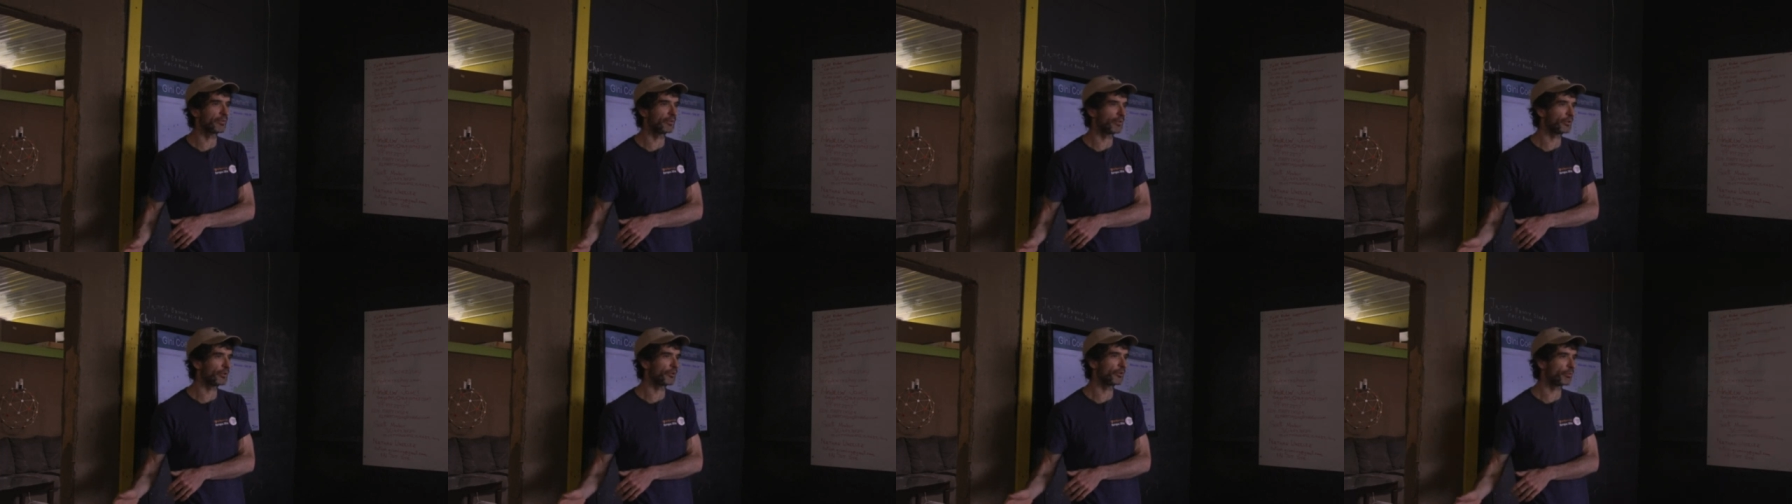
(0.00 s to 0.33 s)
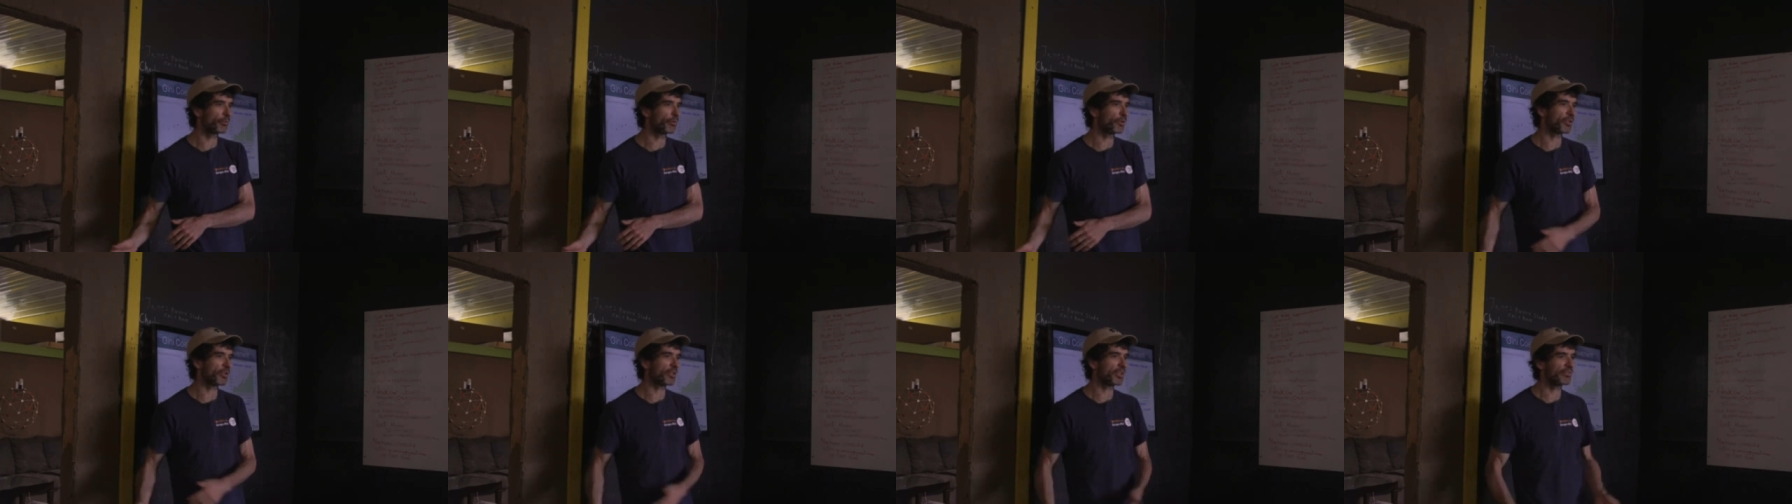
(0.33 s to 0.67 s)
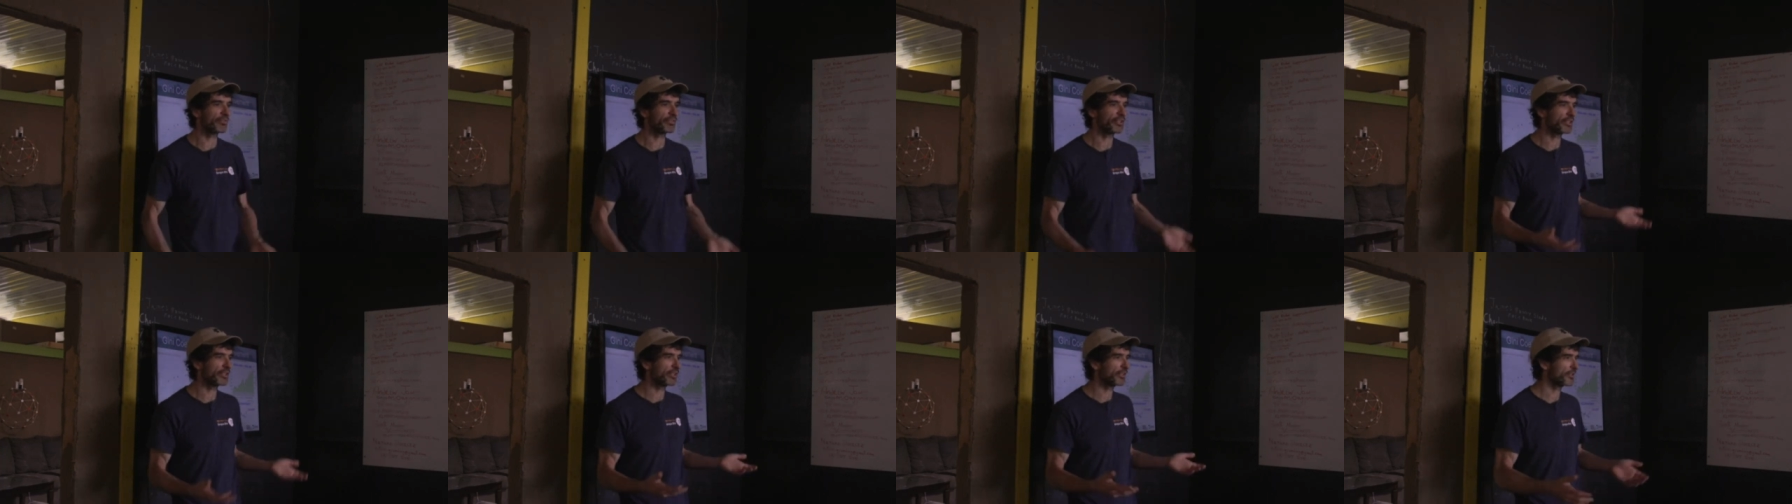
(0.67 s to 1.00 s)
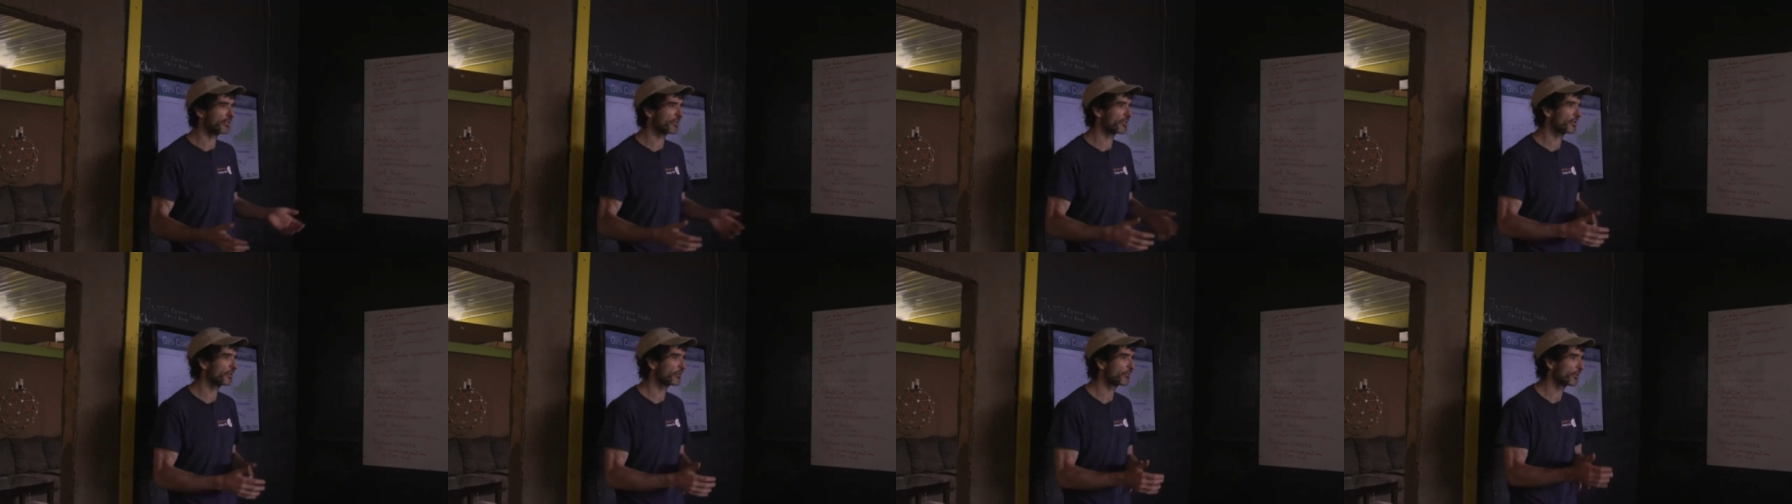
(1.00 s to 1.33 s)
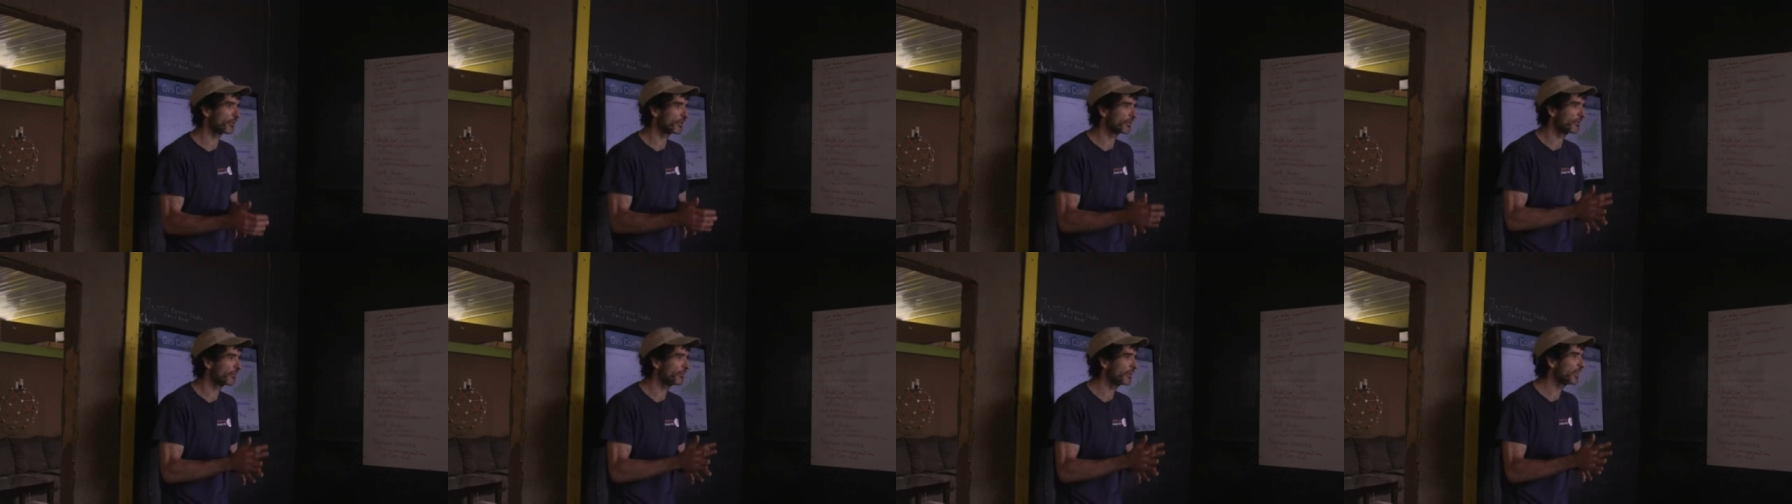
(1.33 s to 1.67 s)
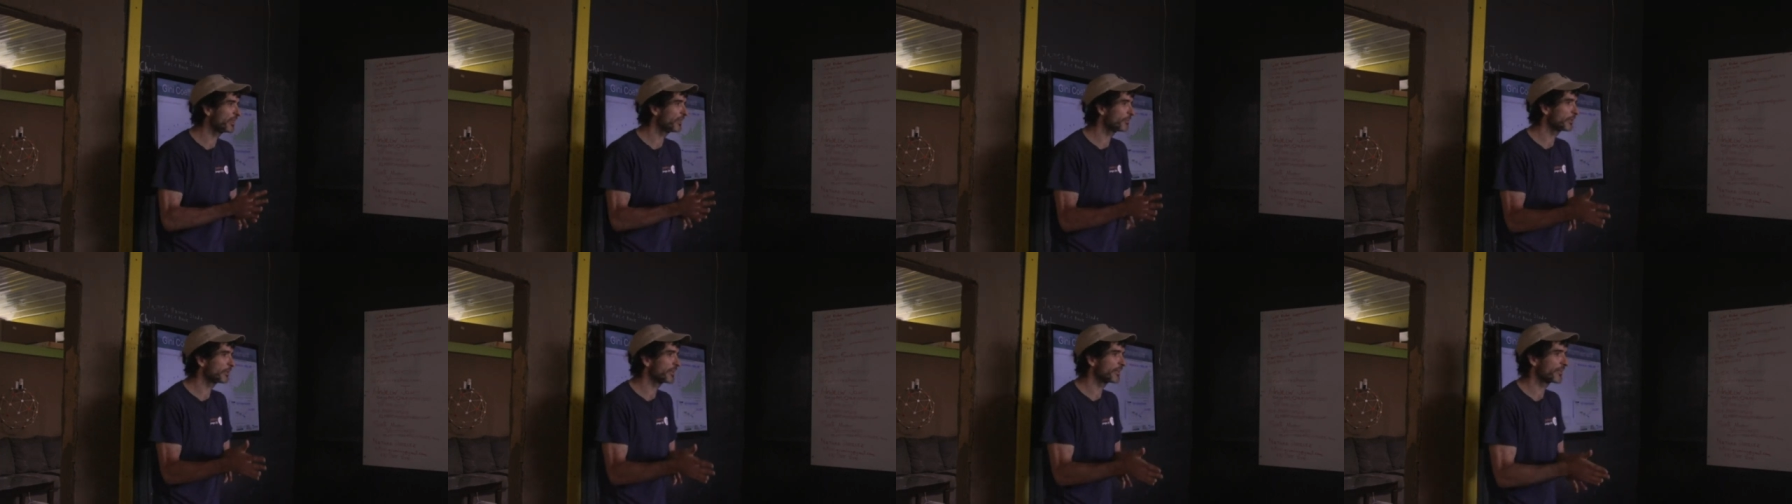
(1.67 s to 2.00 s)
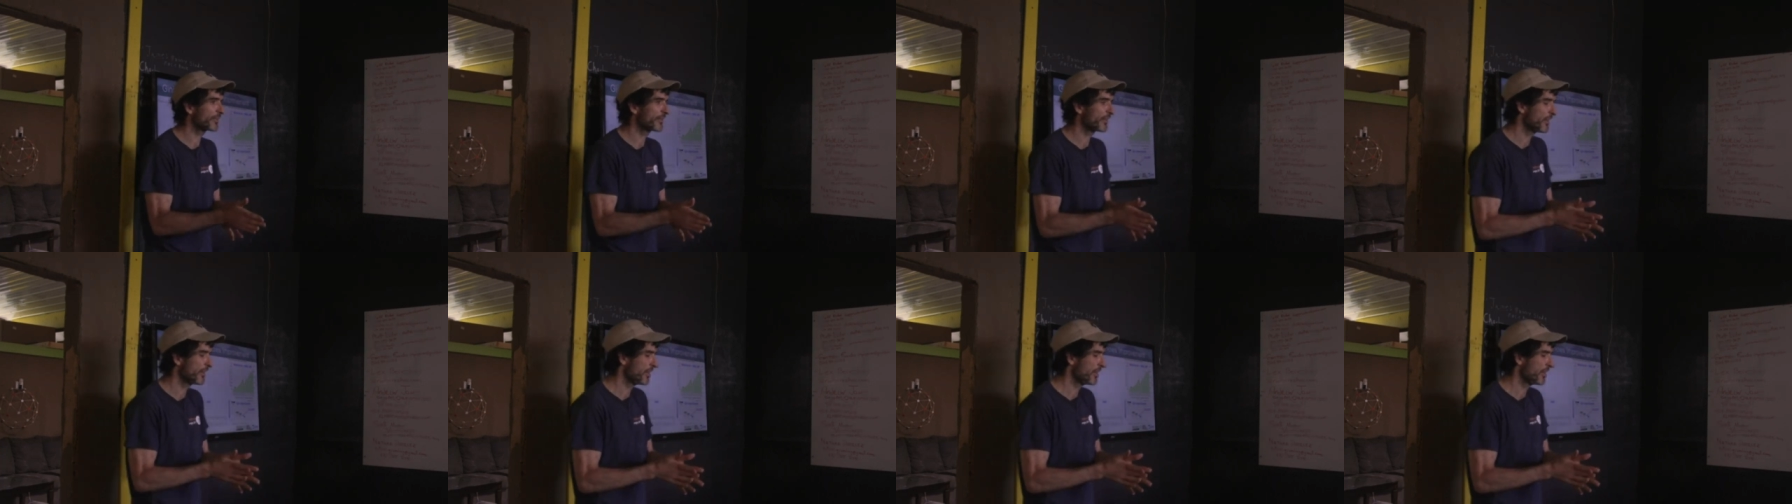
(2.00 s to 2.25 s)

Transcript: do good work. Everything is good work to begin with.